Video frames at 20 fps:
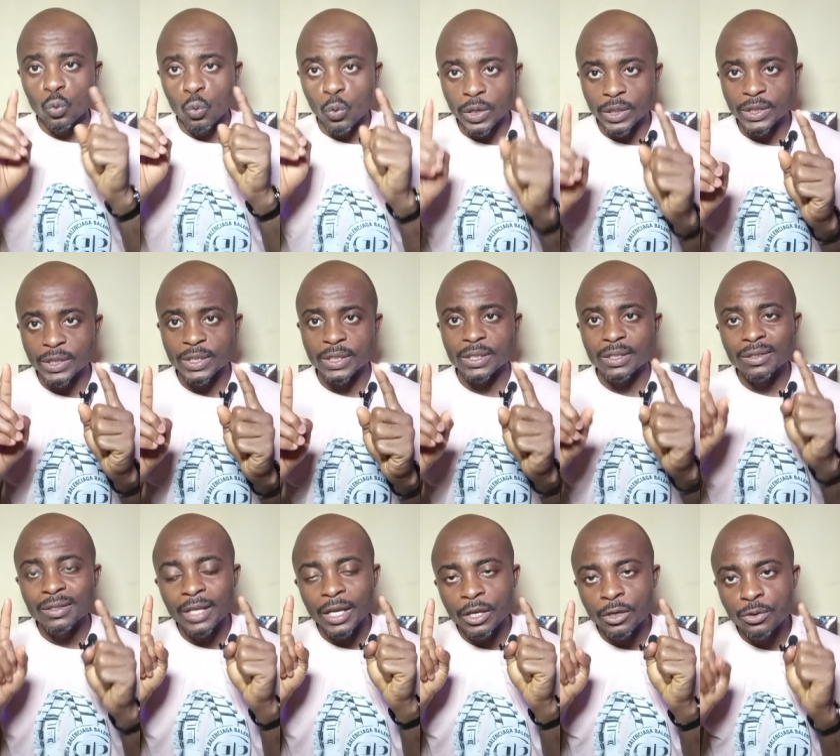with
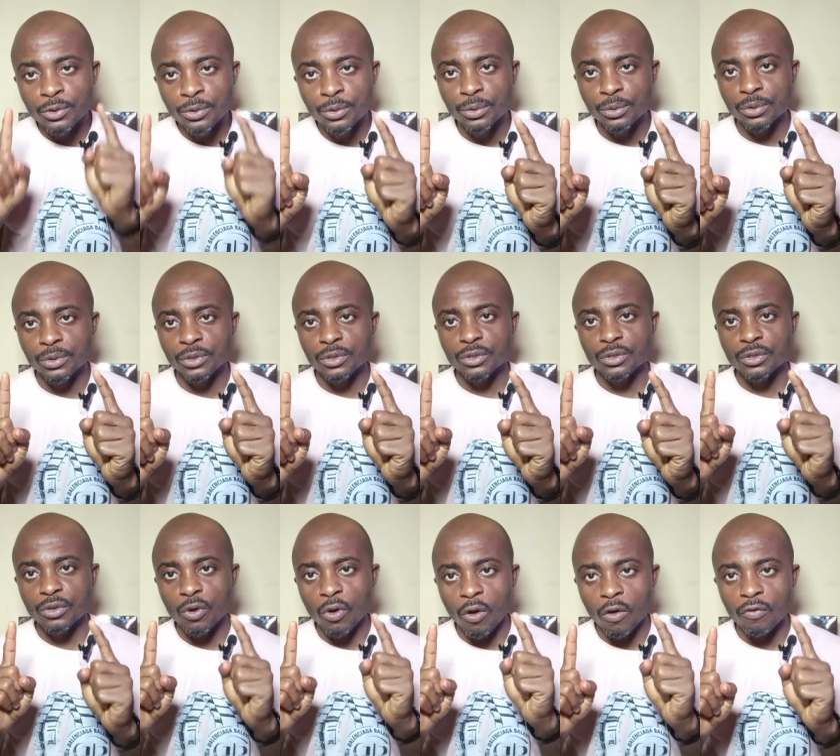the
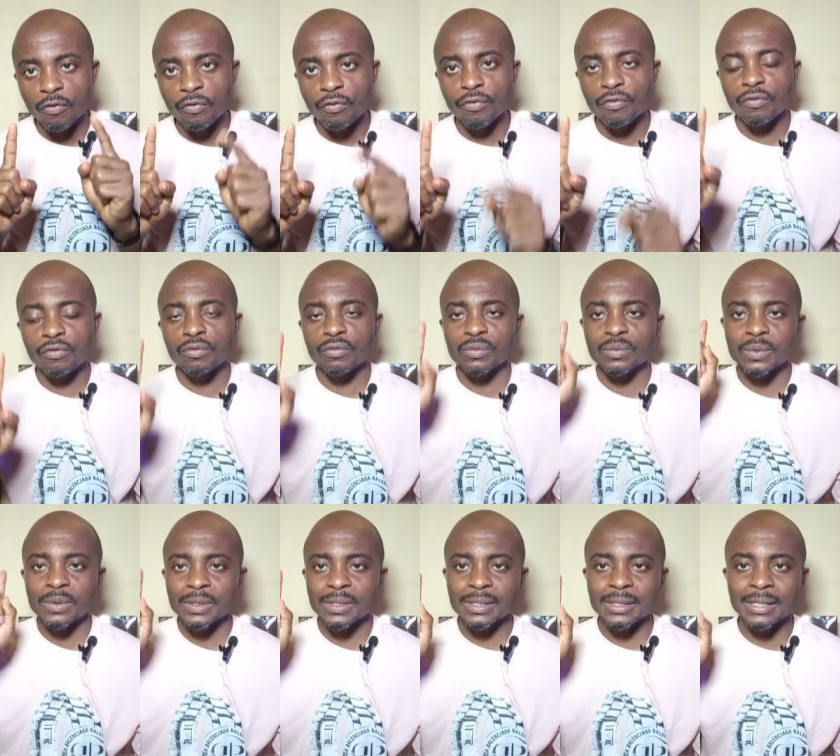use of
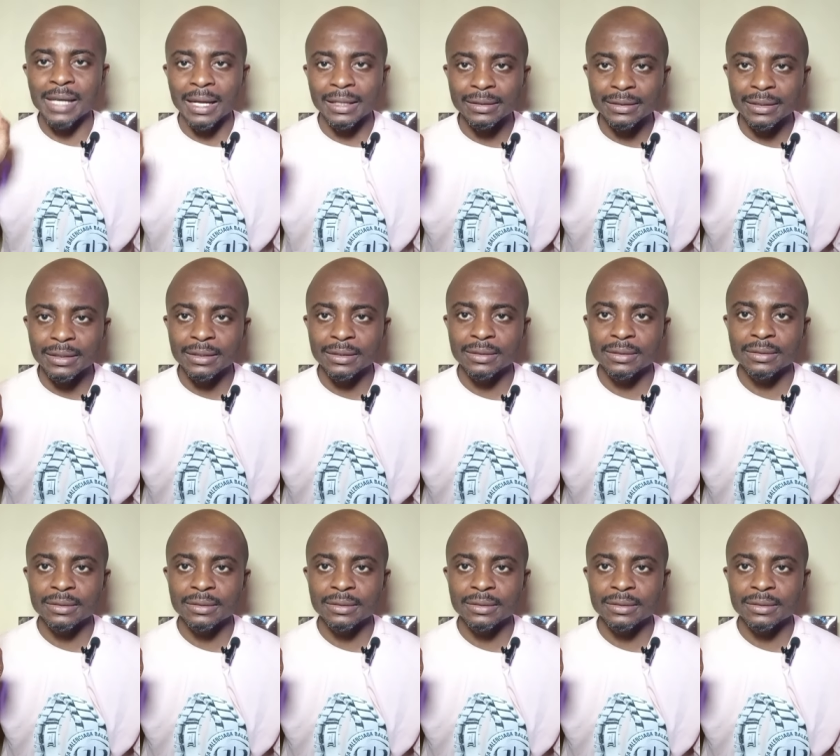sand